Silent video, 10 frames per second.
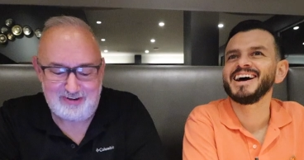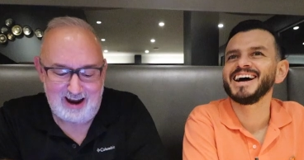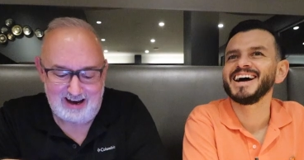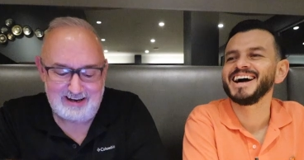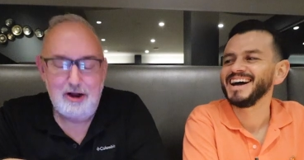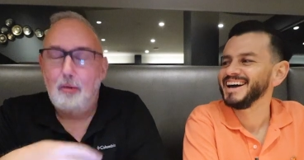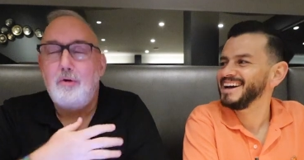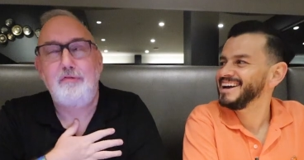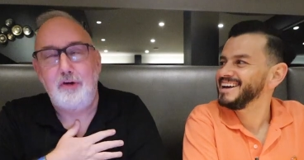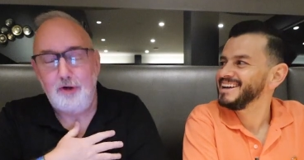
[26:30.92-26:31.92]
Speaker 1: fine.
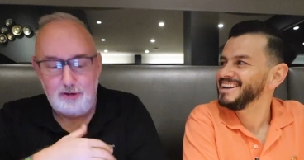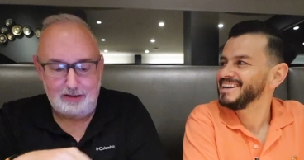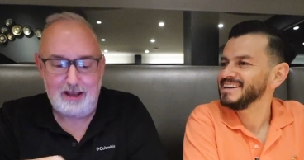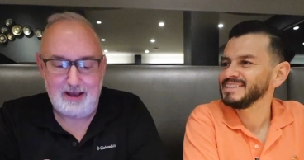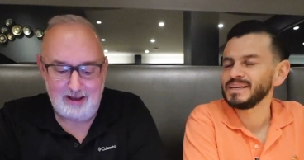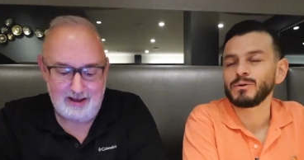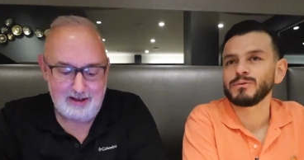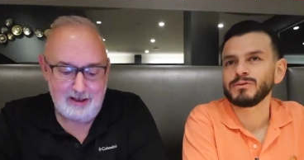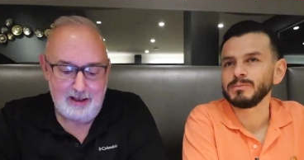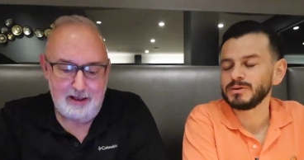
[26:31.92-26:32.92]
We're full. Yeah, we're
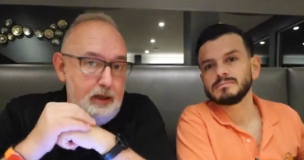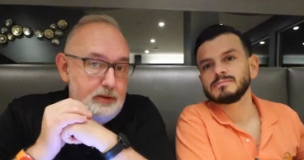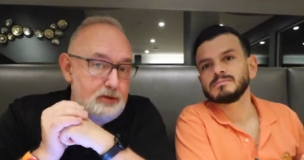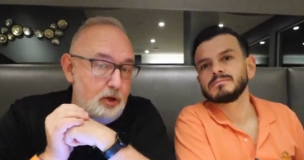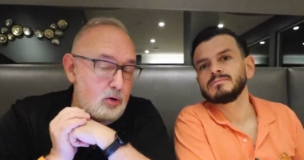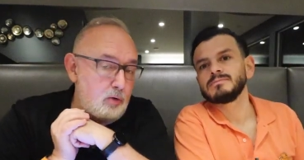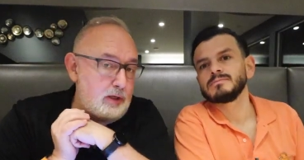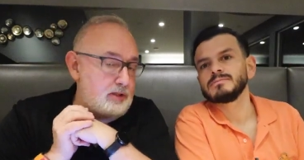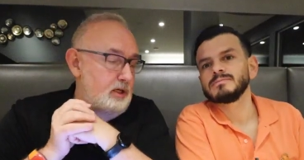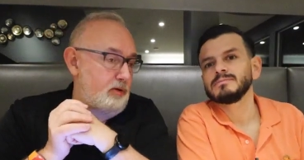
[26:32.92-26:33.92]
full. So,
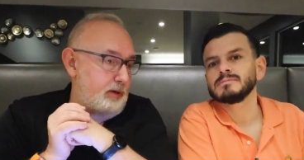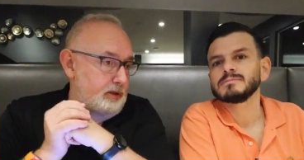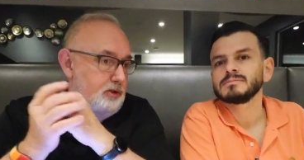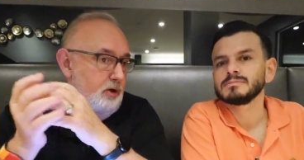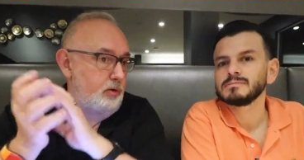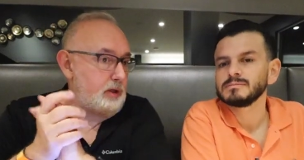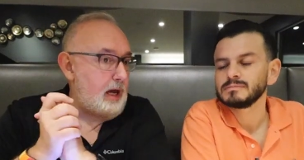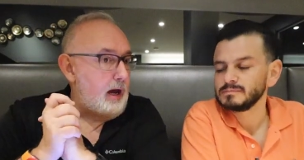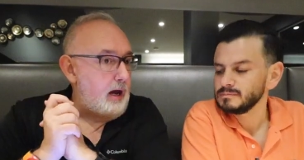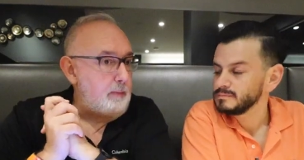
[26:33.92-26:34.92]
continuing. So,
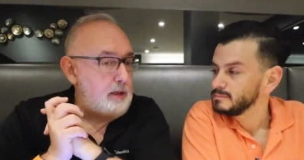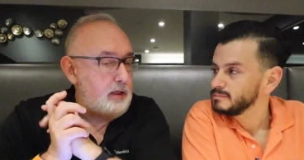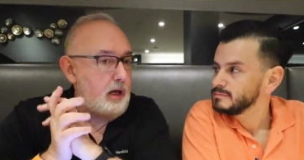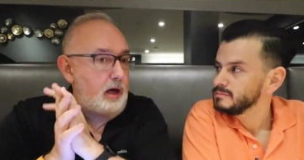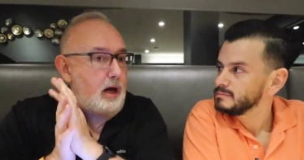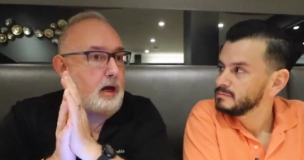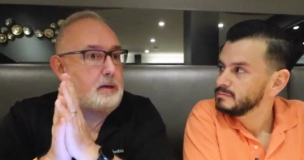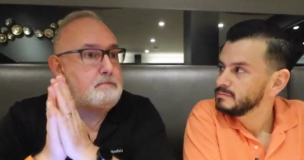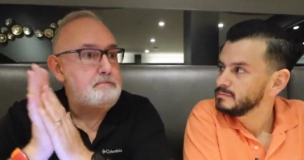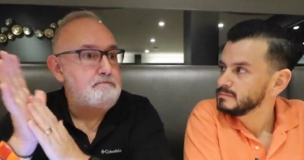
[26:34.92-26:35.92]
yeah, I mean,
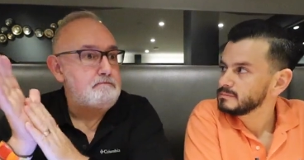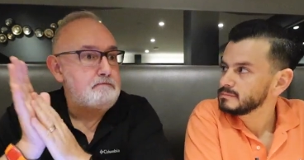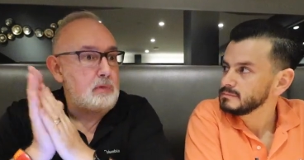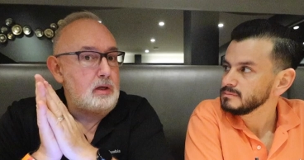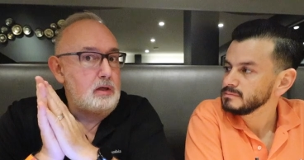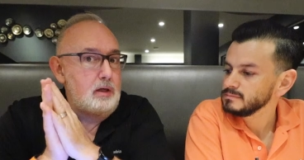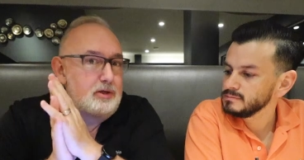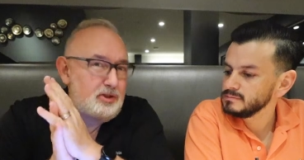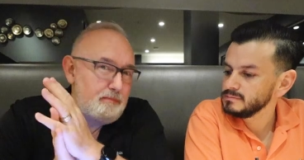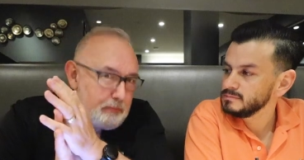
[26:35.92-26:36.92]
um,
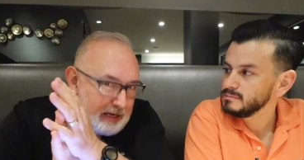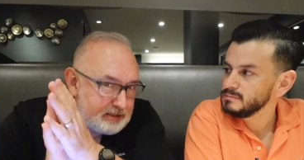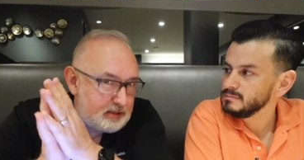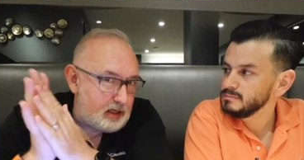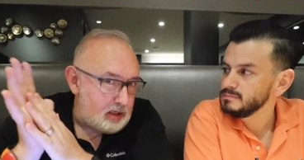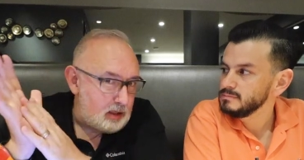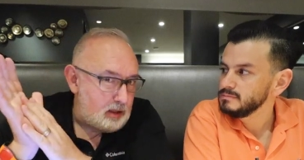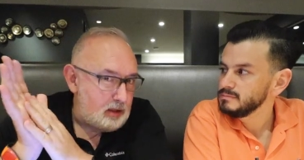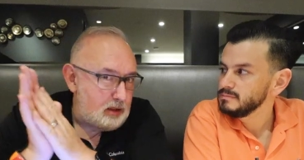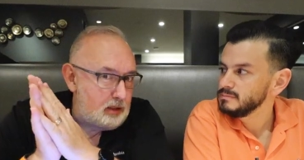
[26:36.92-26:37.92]
so based on
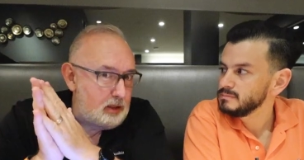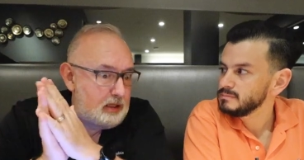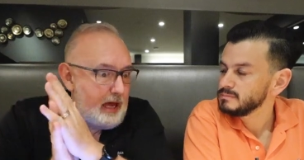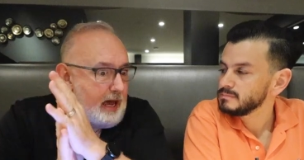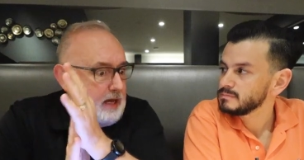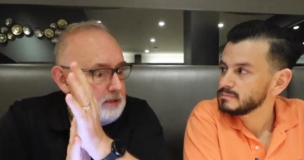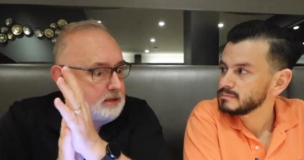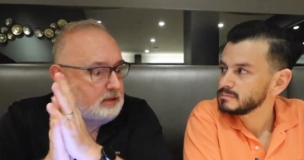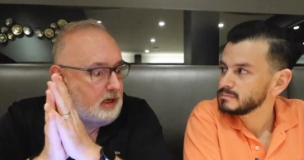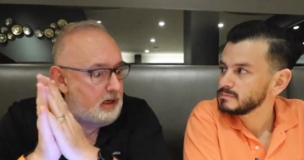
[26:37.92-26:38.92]

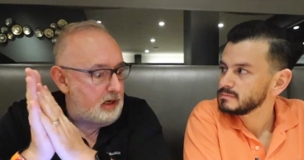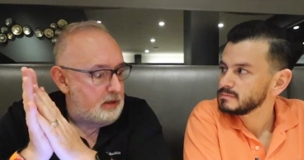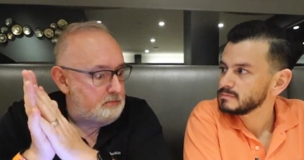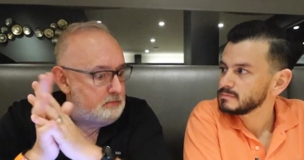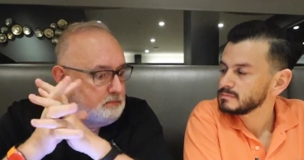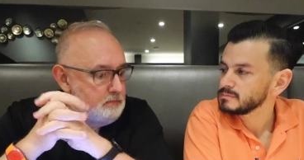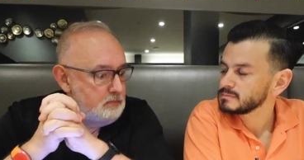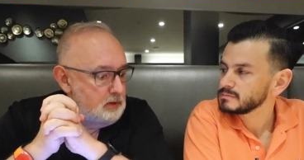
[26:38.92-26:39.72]
that, um,